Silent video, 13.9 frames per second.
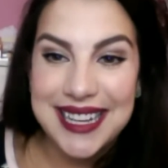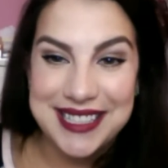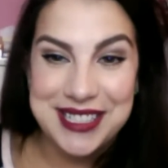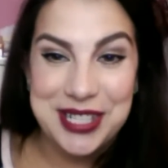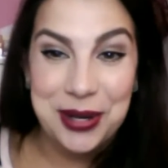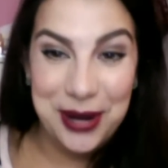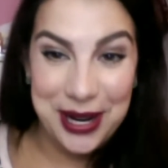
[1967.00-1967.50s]

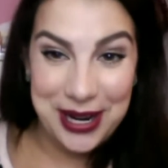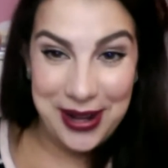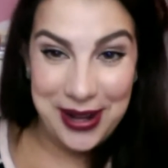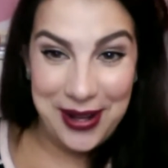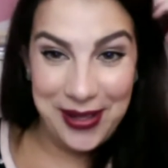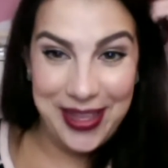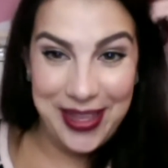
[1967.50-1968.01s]
doing
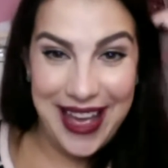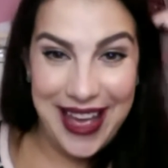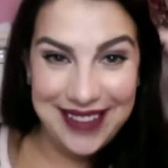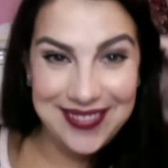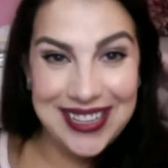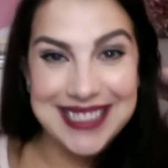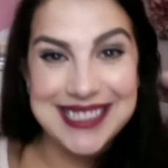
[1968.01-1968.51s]
all that,
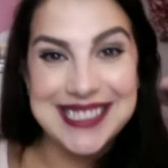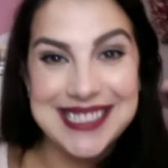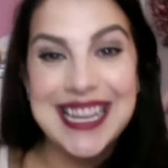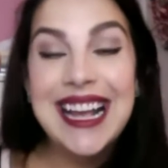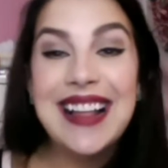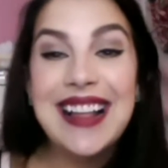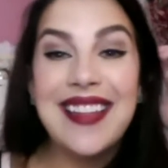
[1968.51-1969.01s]
because
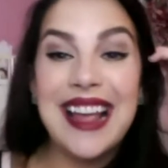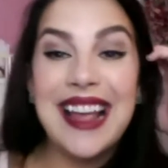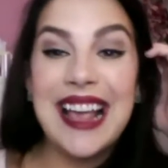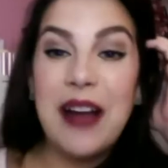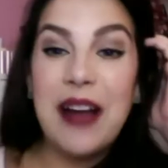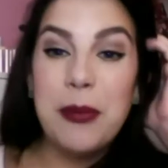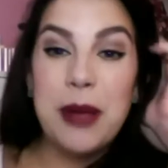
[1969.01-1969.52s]

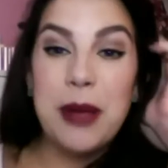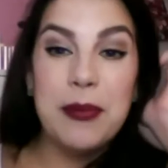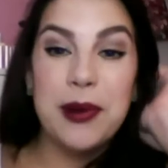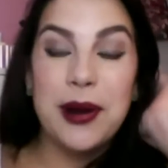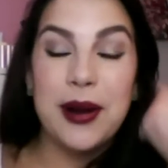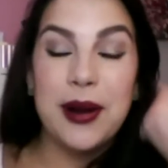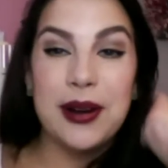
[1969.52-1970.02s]
like I
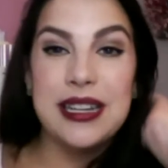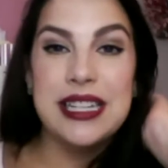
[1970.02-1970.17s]
remember,